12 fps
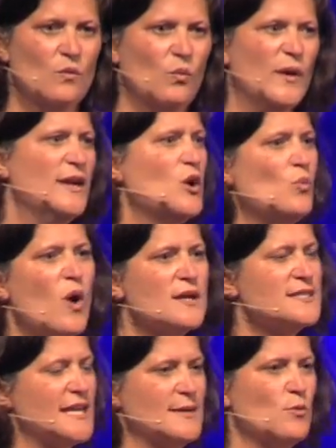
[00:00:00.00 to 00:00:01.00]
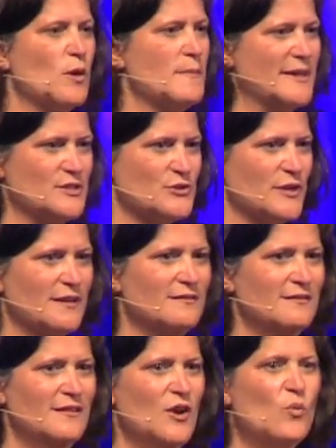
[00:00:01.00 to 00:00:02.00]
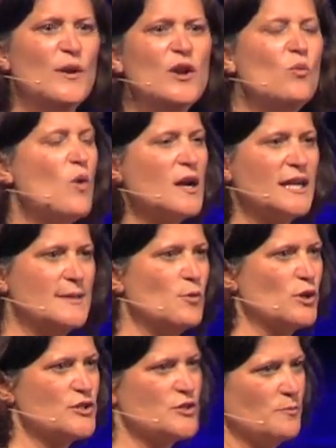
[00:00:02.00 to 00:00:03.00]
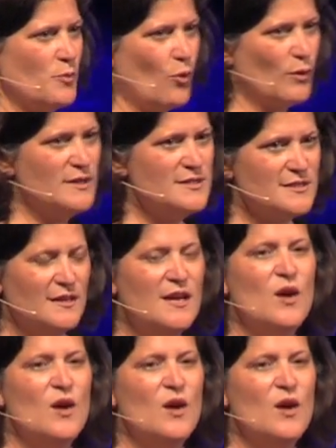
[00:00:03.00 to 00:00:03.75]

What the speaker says: We don't want any more mentoring. We don't want any more support.